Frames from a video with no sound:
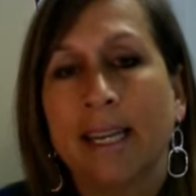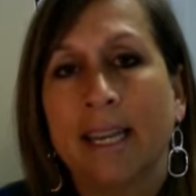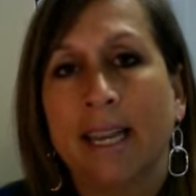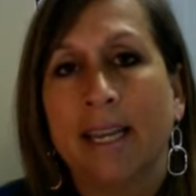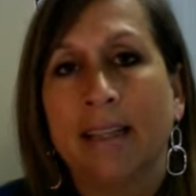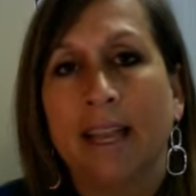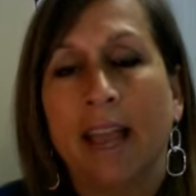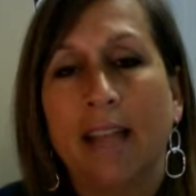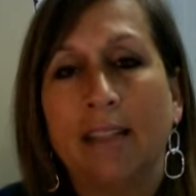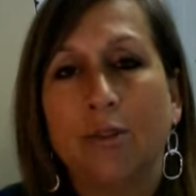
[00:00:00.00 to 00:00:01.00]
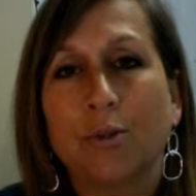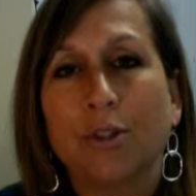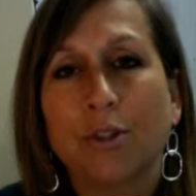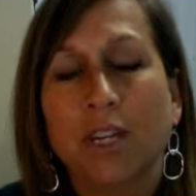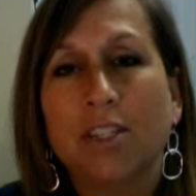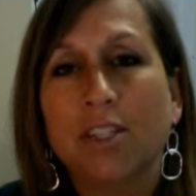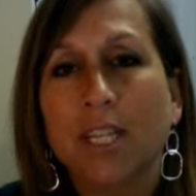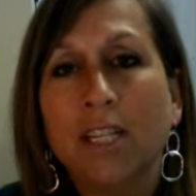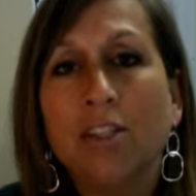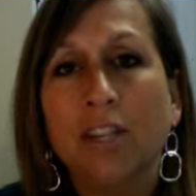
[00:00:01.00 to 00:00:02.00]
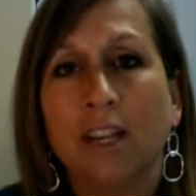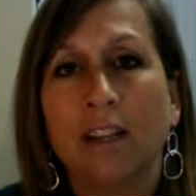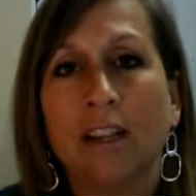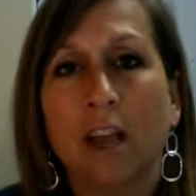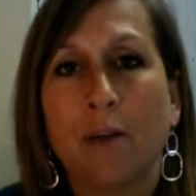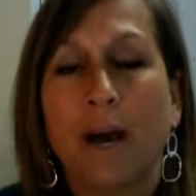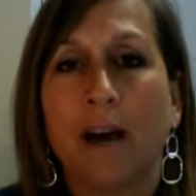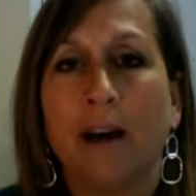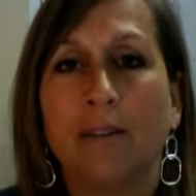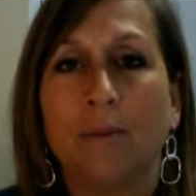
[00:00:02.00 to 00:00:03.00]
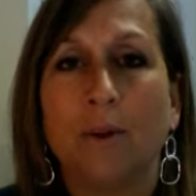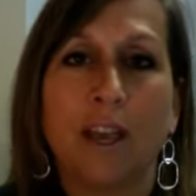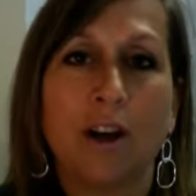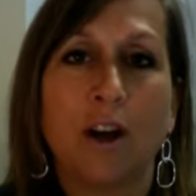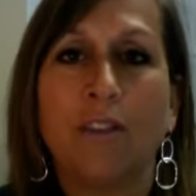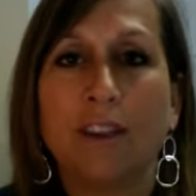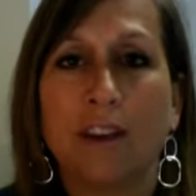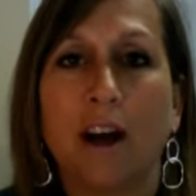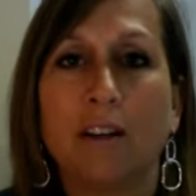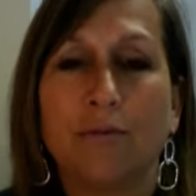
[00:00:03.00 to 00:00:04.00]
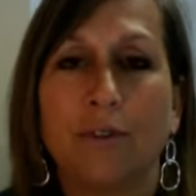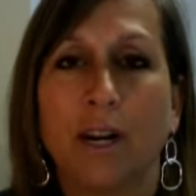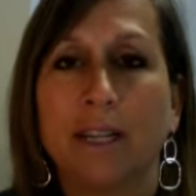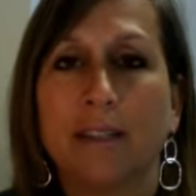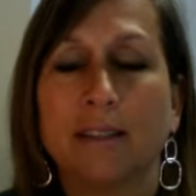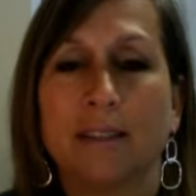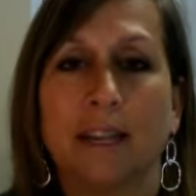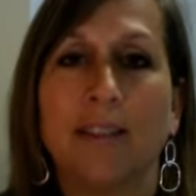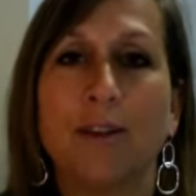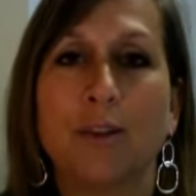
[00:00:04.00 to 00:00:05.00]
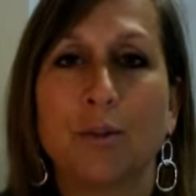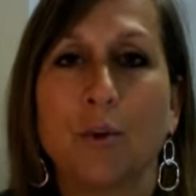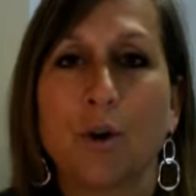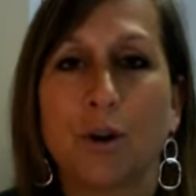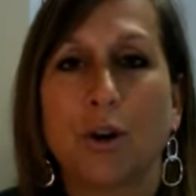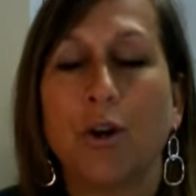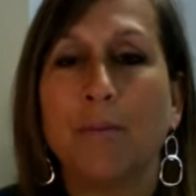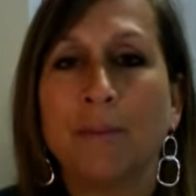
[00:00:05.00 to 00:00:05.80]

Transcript: and they had this real strange tension about what they called the God freaks in their support group,